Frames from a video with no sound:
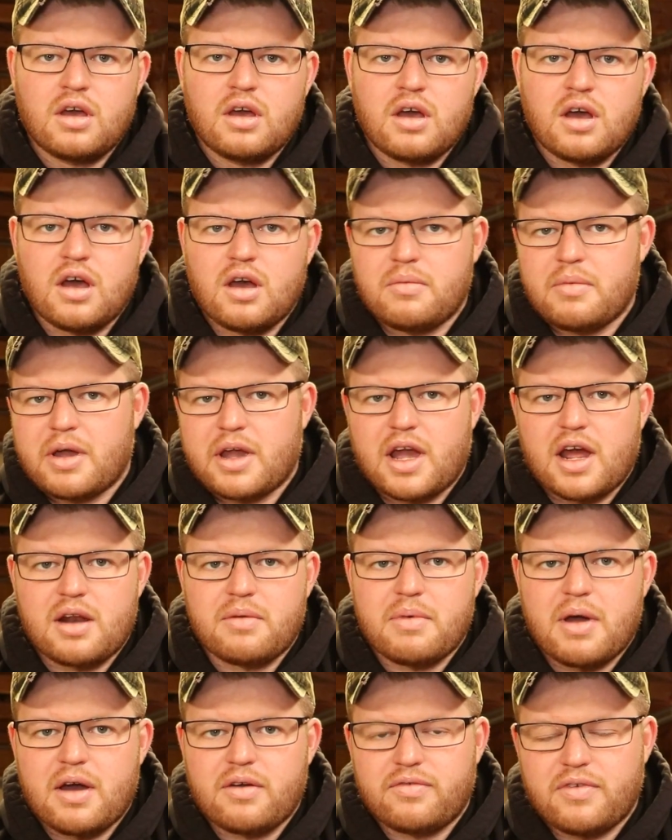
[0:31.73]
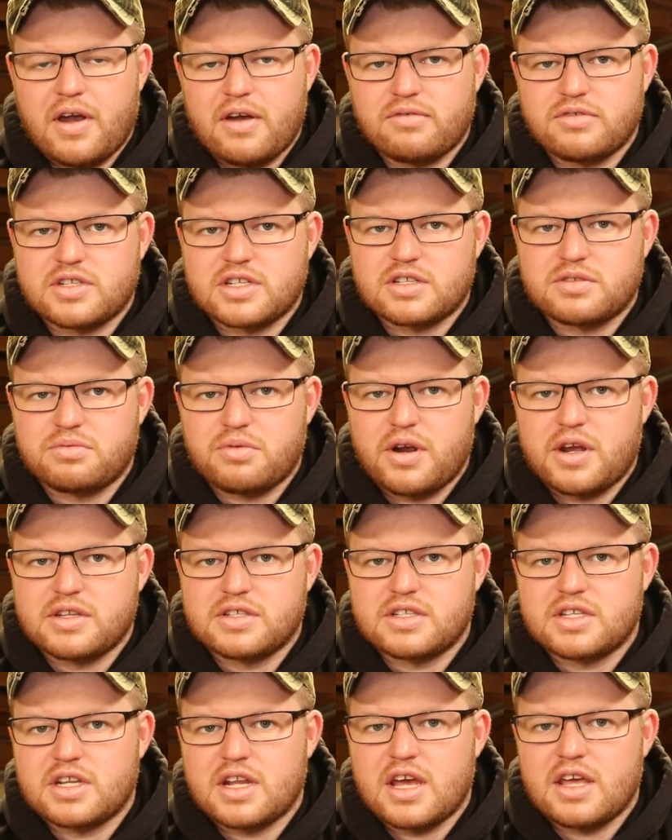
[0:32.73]
I got about 5 or 6
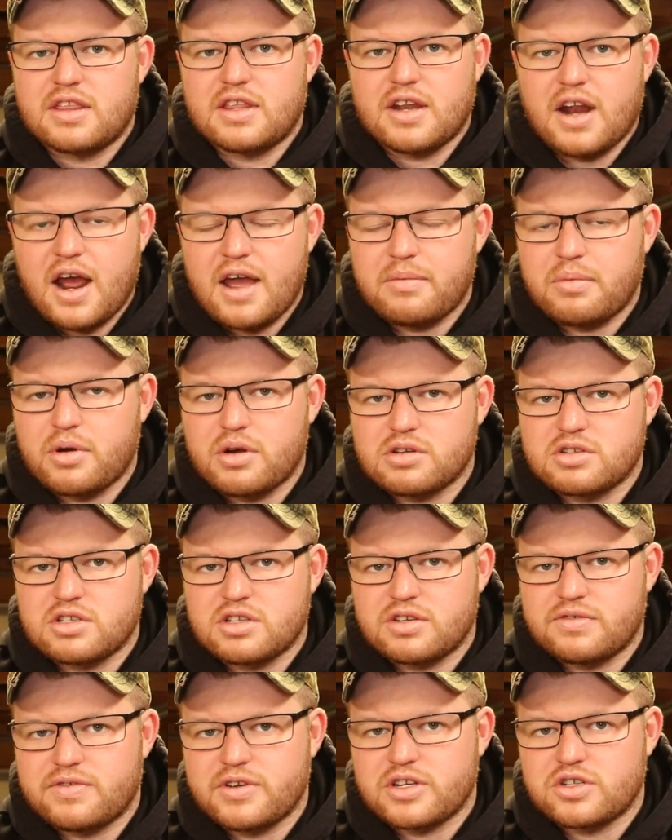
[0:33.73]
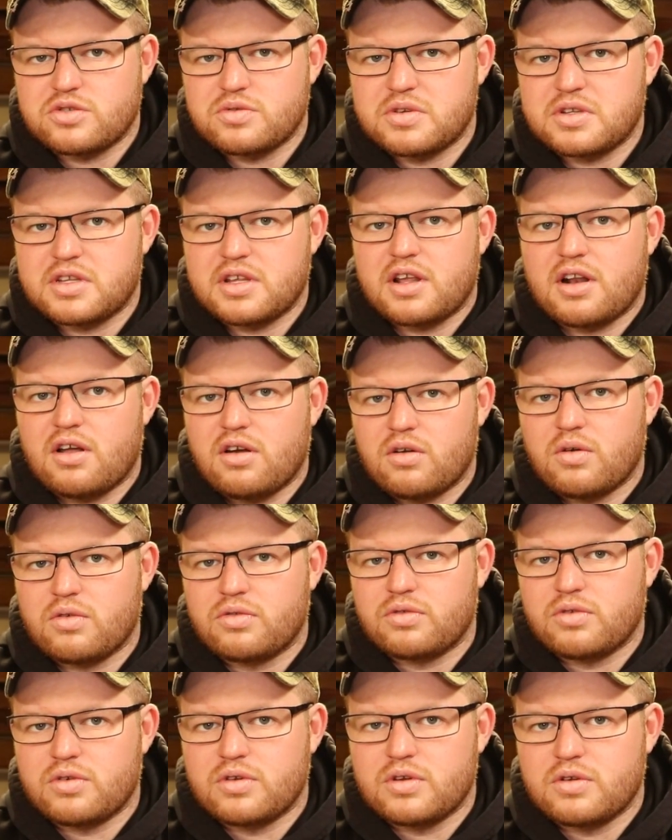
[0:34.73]
brands today that I personally fished with that I'll go
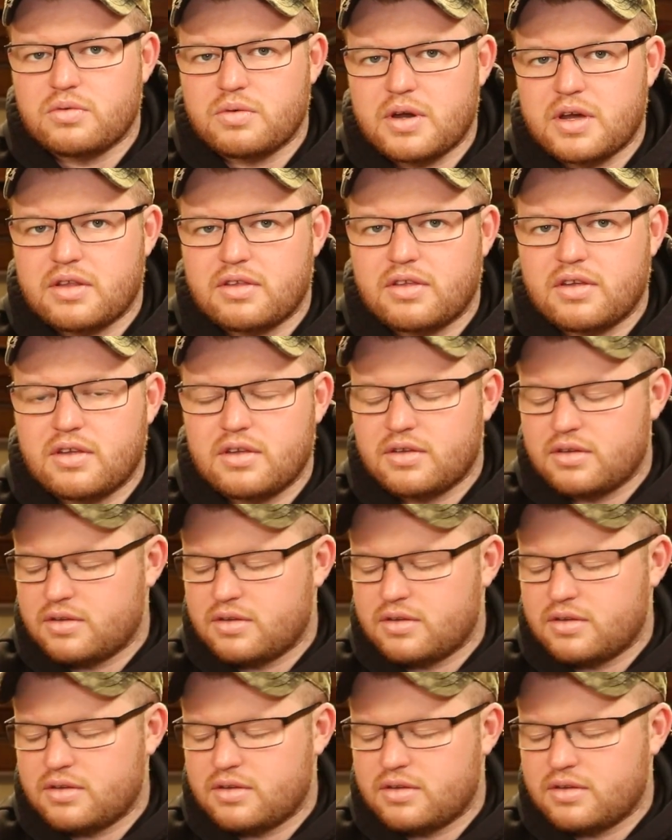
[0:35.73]
through you with.